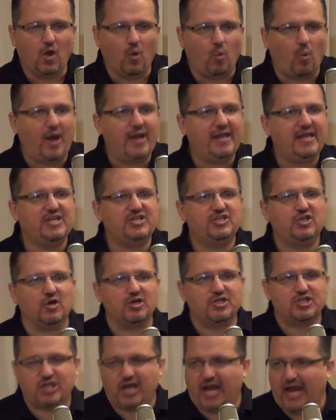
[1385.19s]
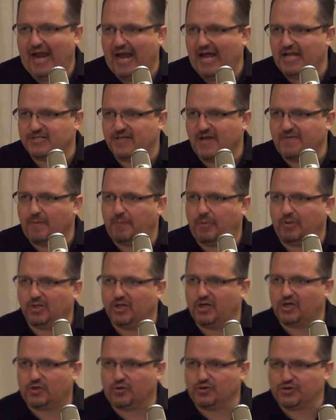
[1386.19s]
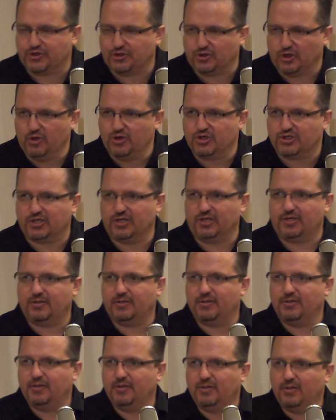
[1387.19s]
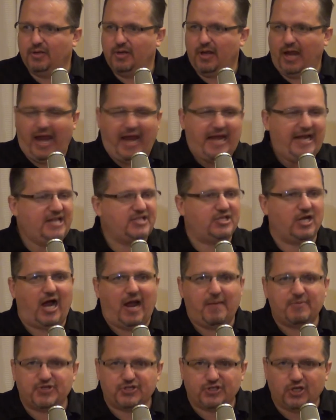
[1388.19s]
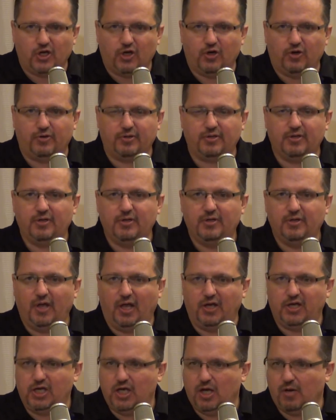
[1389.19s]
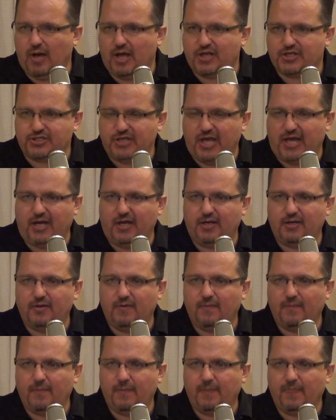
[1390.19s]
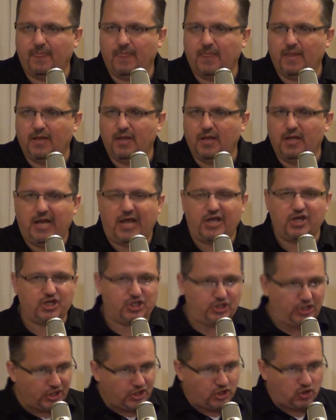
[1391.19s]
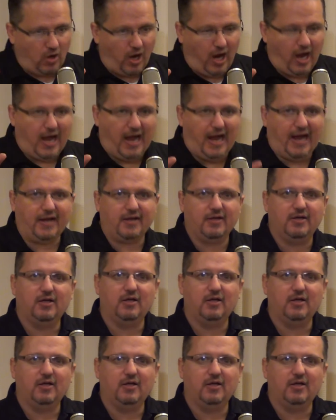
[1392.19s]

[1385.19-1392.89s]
What is your chance of a political solution anytime soon in the U.S. Senate? Now you should try.